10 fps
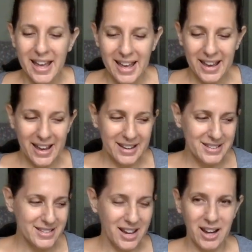and
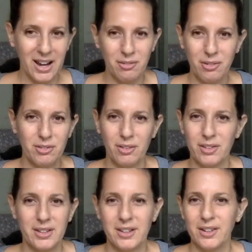I, I, won't know the
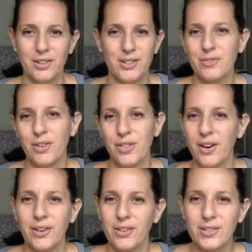years for
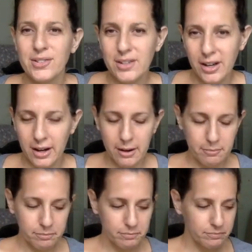those.
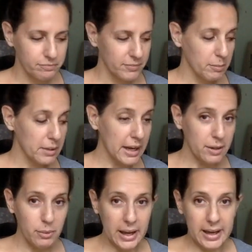Um, but
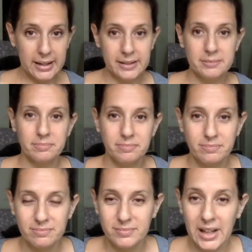anyway,
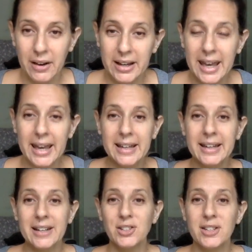now again, I
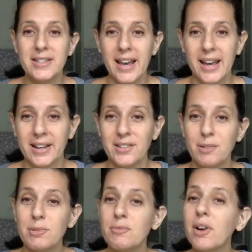should say, because it
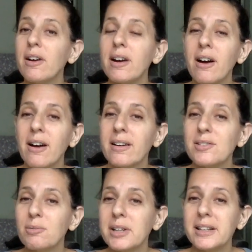was very hard to
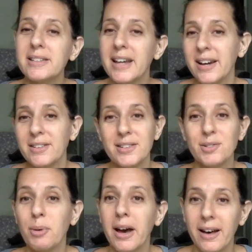whittle it down to
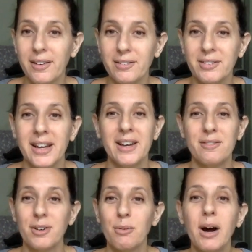12.
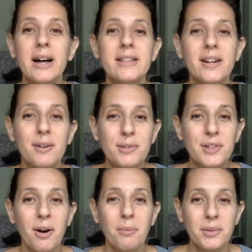For a while there, was going with